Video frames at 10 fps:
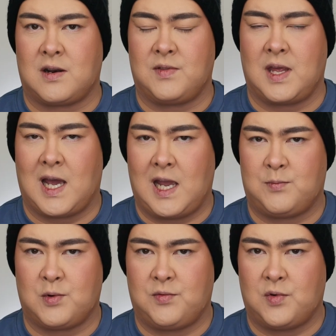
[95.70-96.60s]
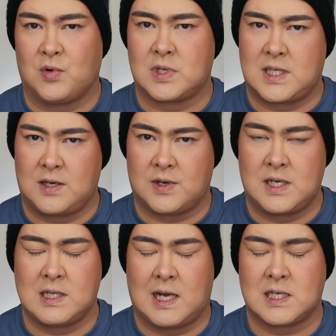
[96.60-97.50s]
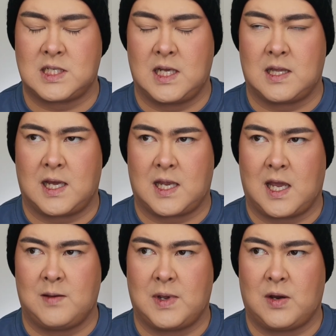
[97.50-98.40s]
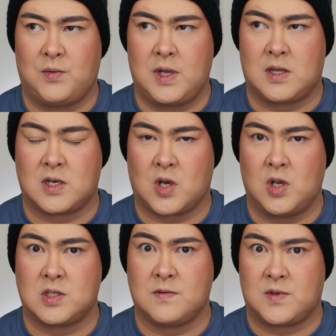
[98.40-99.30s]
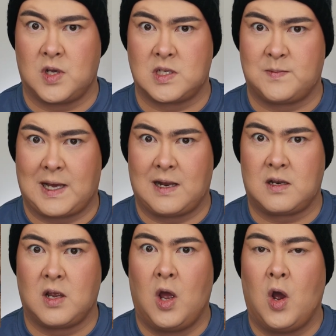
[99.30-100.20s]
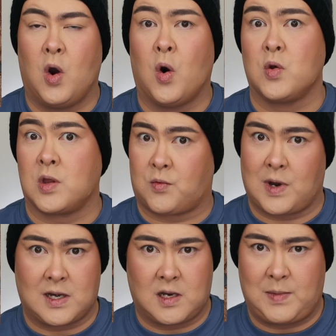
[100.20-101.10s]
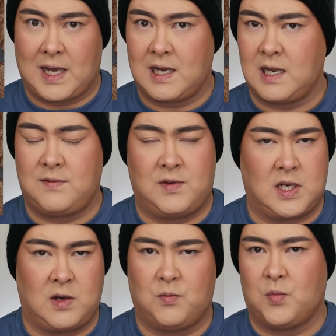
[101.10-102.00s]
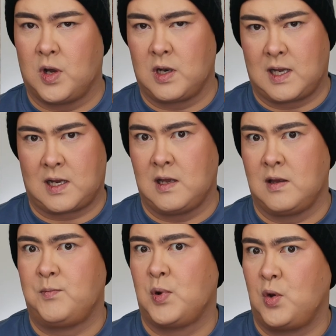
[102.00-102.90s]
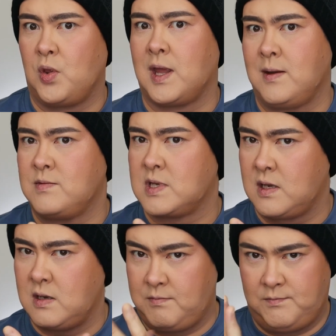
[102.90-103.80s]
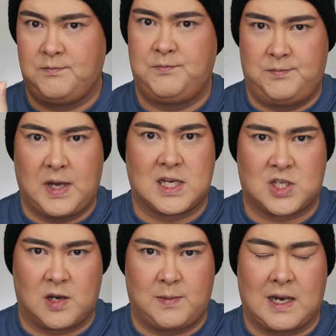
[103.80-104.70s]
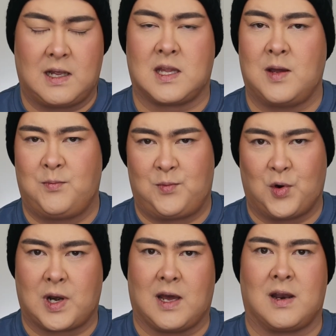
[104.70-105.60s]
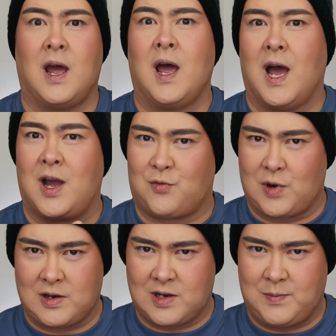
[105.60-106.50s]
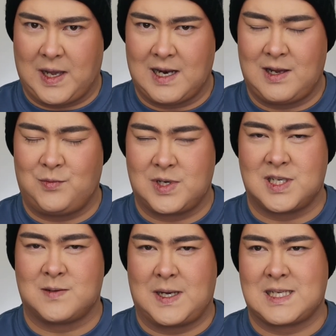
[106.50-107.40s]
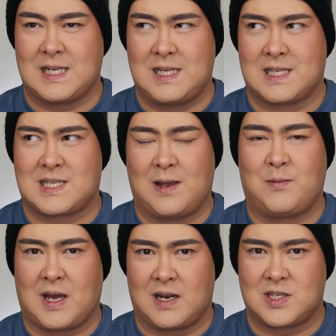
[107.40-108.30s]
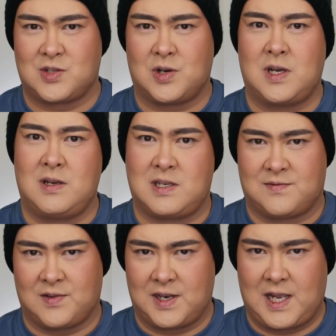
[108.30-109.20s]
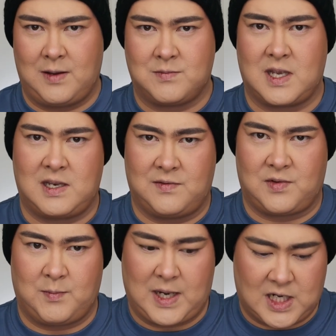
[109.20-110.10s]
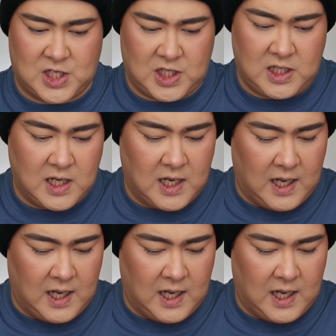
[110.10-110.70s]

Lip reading: of their April Fool series. Last year they came out with the Tones of Turds palette or the Grounded palette. If you didn't want like a poo themed eyeshadow palette, they brought out a Grounded palette, which is basically the same color story, different names and different packaging.